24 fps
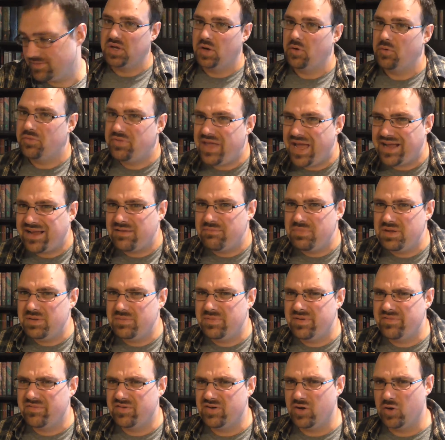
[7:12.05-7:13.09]
So that can be a
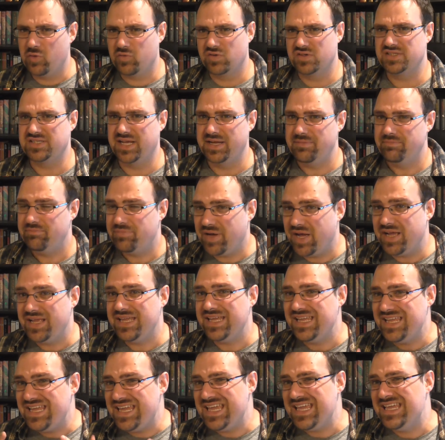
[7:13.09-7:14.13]
bit of an oversight,
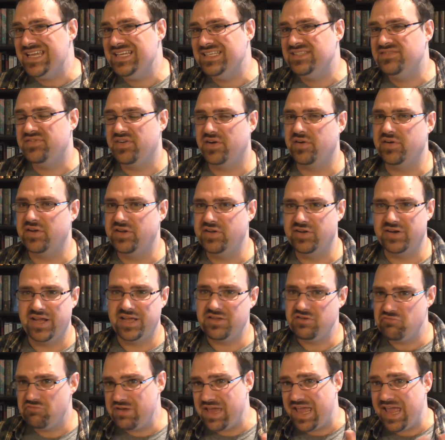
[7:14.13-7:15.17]
but it is very good,
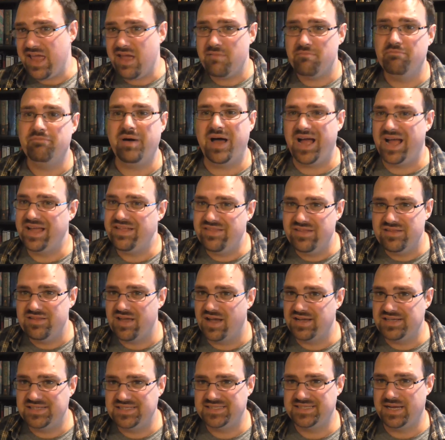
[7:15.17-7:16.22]
and you can buy the
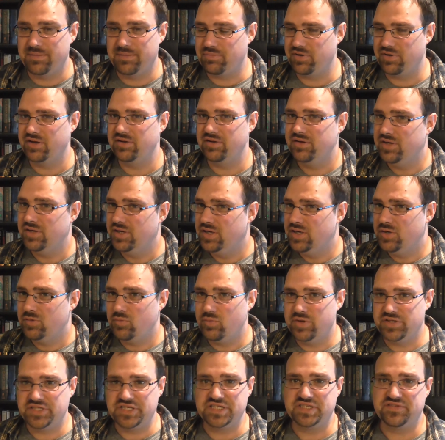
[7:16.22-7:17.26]
dice separate,
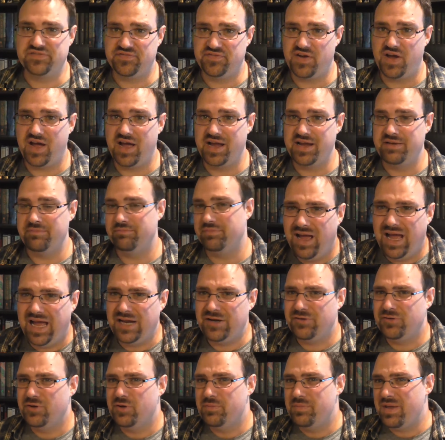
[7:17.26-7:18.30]
which is fine. I
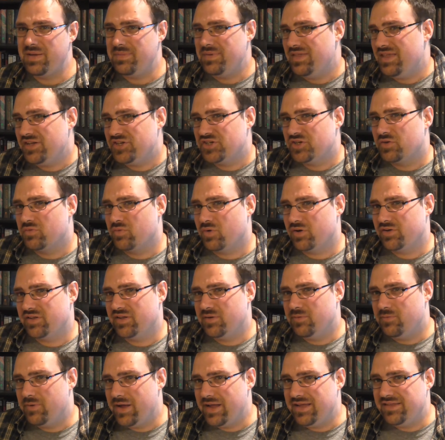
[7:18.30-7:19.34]
don't know, maybe they should have worked in
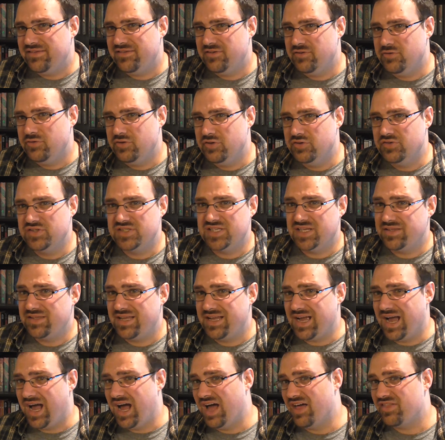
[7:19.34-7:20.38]
a way to use
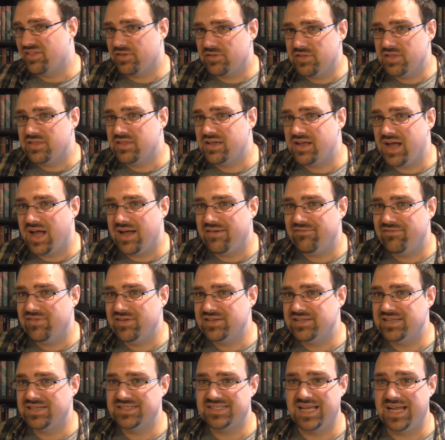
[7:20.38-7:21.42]
something other than the
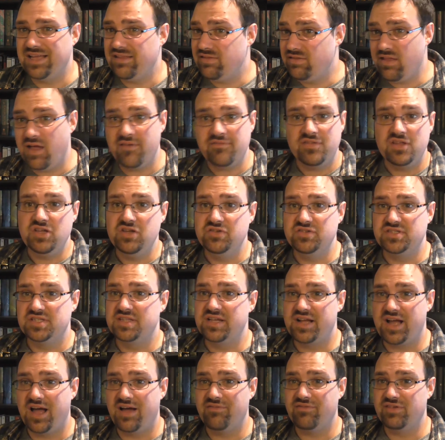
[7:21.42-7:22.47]
conflict dice. I love the use of
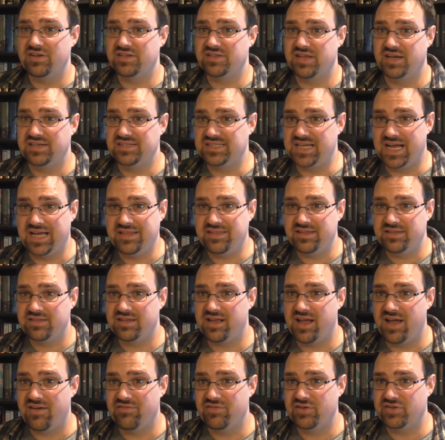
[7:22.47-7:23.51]
the conflict dice. I think the
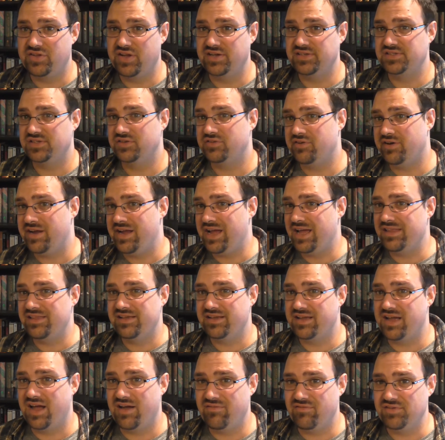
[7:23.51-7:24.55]
conflict dice are great. I
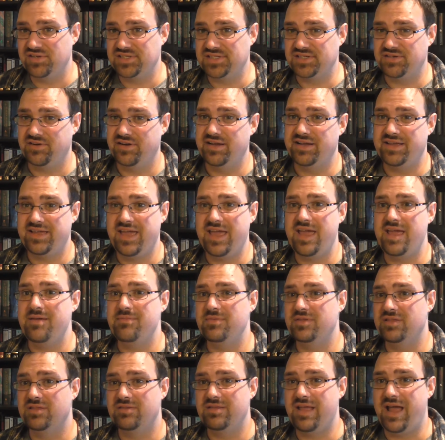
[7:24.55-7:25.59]
think conflict's a great game,
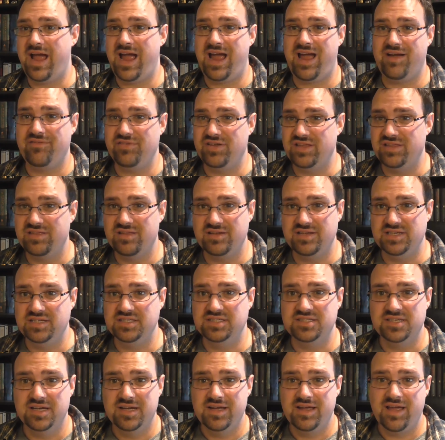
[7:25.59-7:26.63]
and having
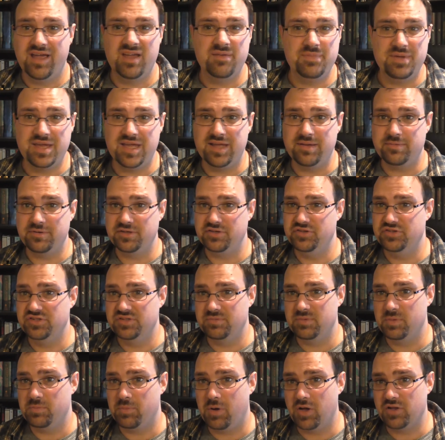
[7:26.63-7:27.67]
these and being able to use
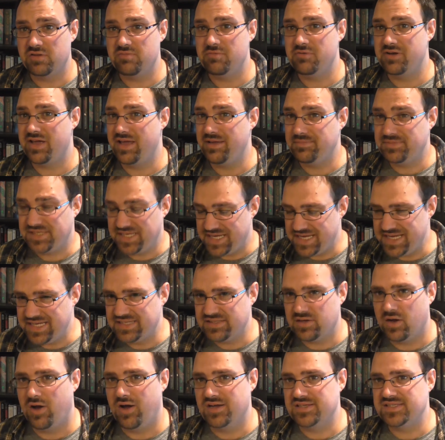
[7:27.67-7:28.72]
them in multiple games
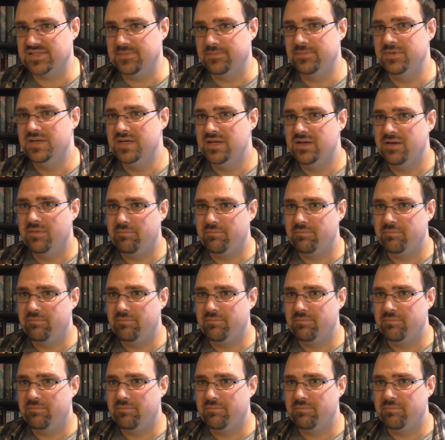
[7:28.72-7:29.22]
is awesome.